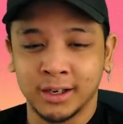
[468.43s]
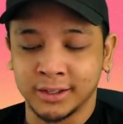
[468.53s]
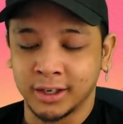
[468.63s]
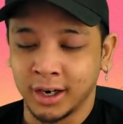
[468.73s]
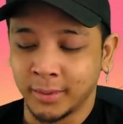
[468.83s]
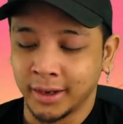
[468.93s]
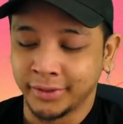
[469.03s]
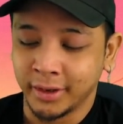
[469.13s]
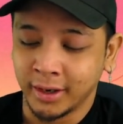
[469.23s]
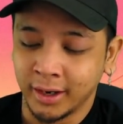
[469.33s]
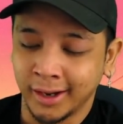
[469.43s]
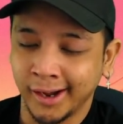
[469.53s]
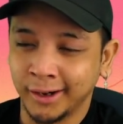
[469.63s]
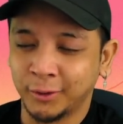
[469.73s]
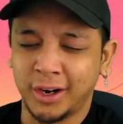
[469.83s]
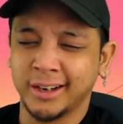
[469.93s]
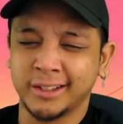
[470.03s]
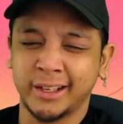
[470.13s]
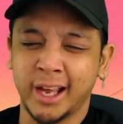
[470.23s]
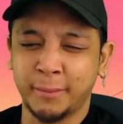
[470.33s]
Sorry about the... Well,
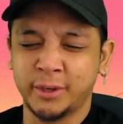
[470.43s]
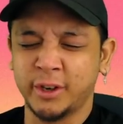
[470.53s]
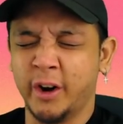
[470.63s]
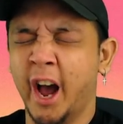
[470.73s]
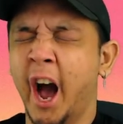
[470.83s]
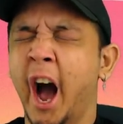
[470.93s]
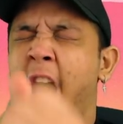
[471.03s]
honestly, the episode...